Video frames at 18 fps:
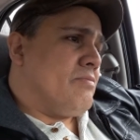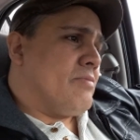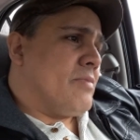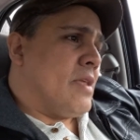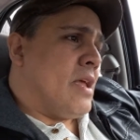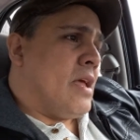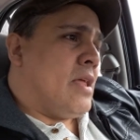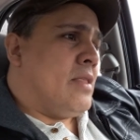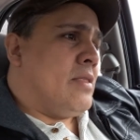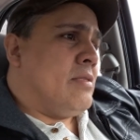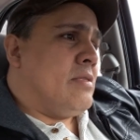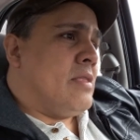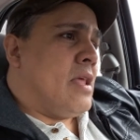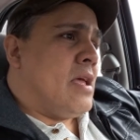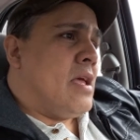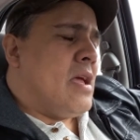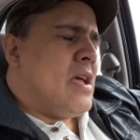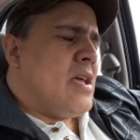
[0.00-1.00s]

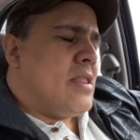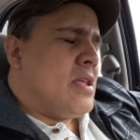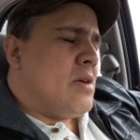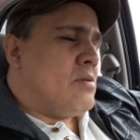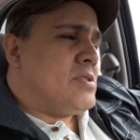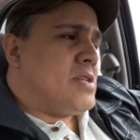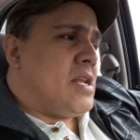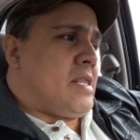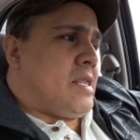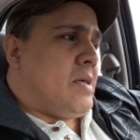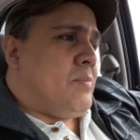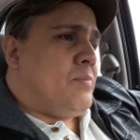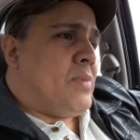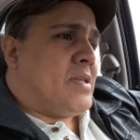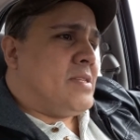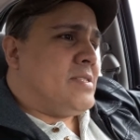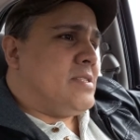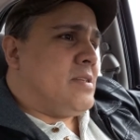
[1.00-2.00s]
And there was anything
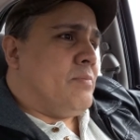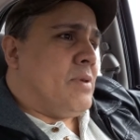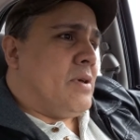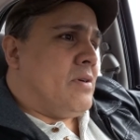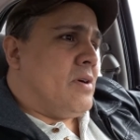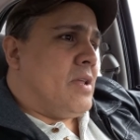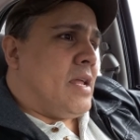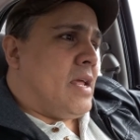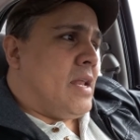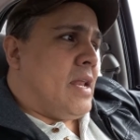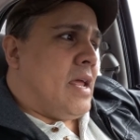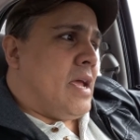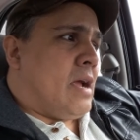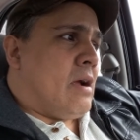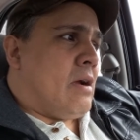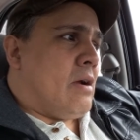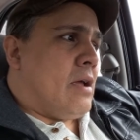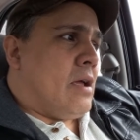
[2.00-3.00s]
but stability in the
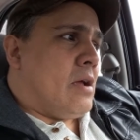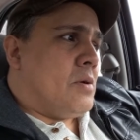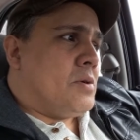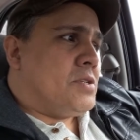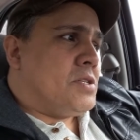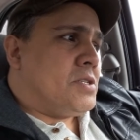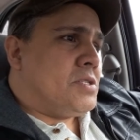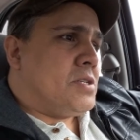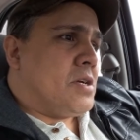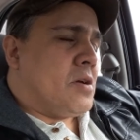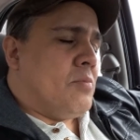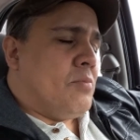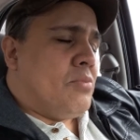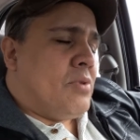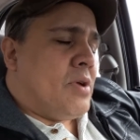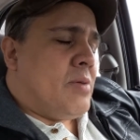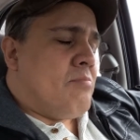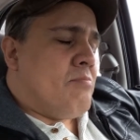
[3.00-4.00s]
area. It was just a
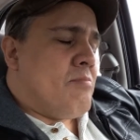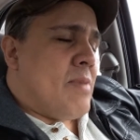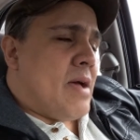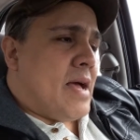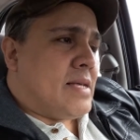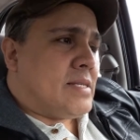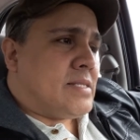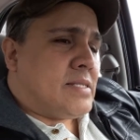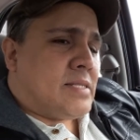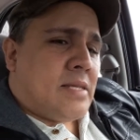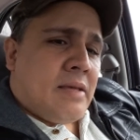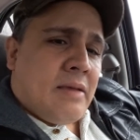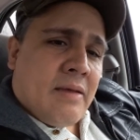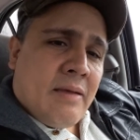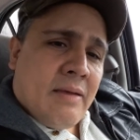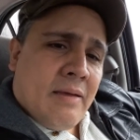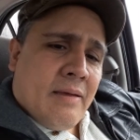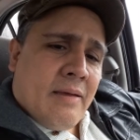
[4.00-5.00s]
complete mess.
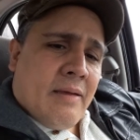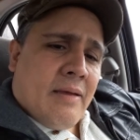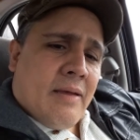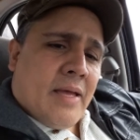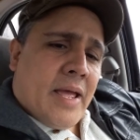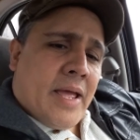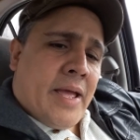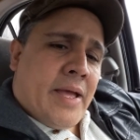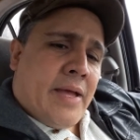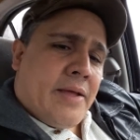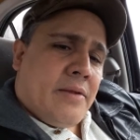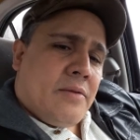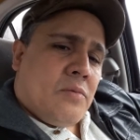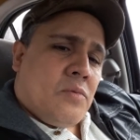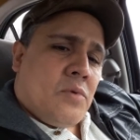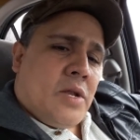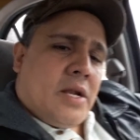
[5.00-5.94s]
And what